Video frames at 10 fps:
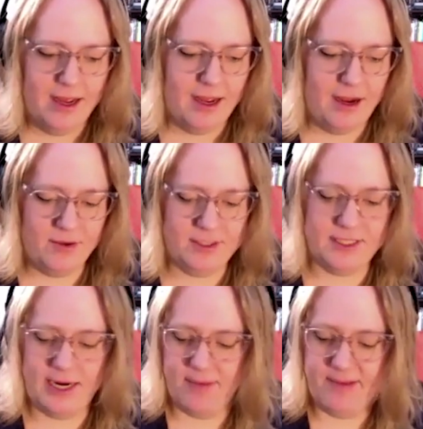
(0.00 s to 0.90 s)
It was
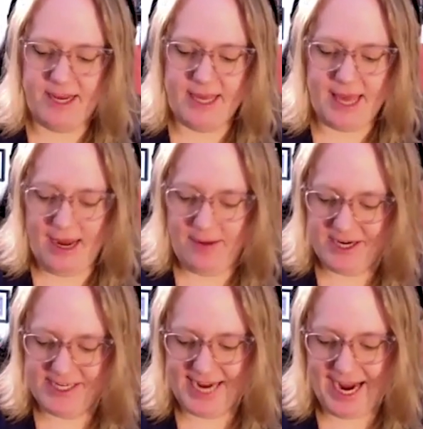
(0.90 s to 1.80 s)
like it became a
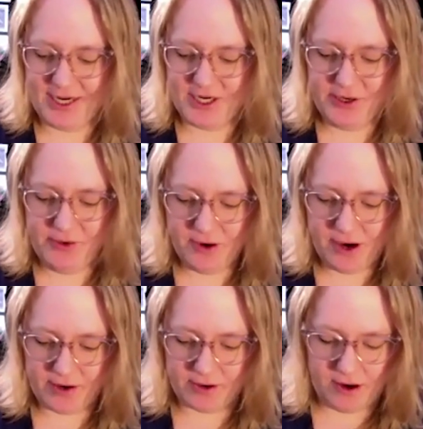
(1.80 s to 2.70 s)
tattoo
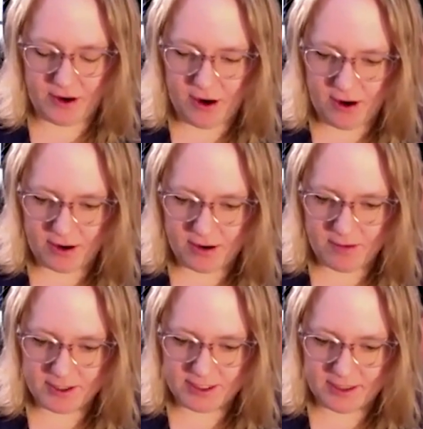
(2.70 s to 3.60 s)
on her arm
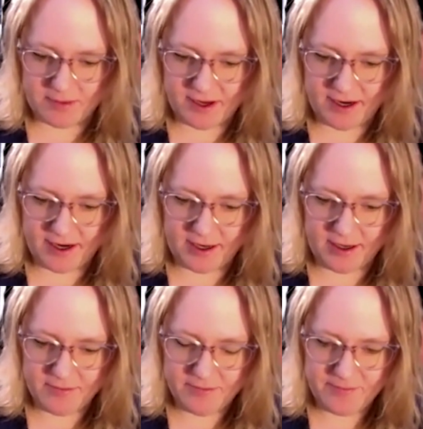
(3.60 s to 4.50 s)
or
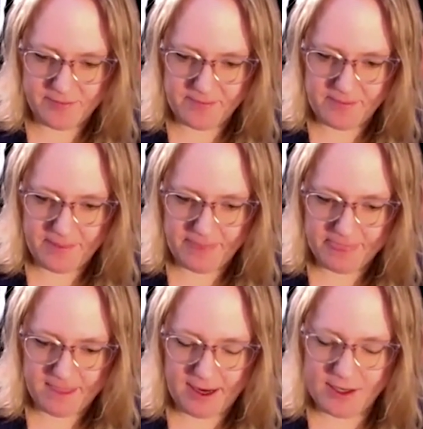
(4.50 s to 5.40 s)
something.
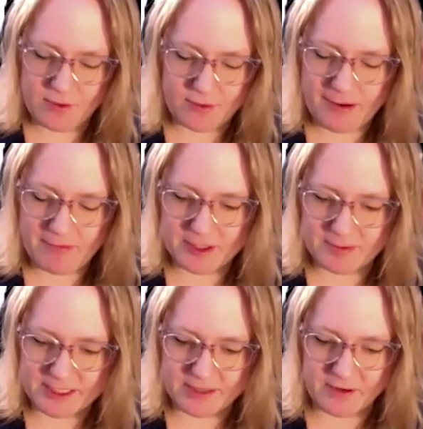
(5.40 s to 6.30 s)
I don't remember
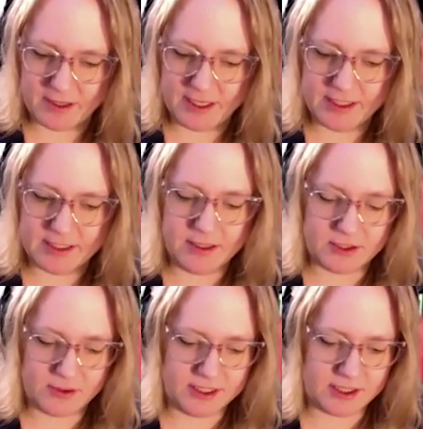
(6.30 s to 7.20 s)
specifically. The
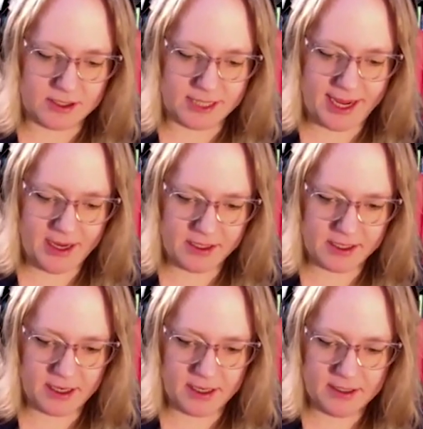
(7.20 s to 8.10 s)
story's called
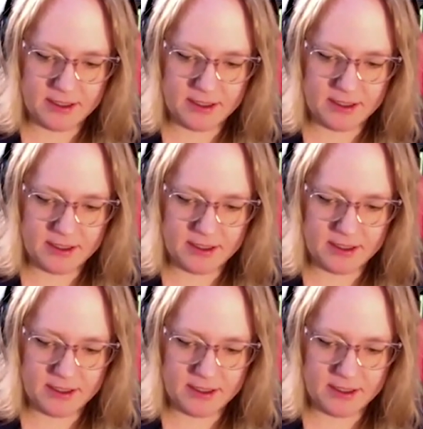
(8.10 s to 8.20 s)
Kinda.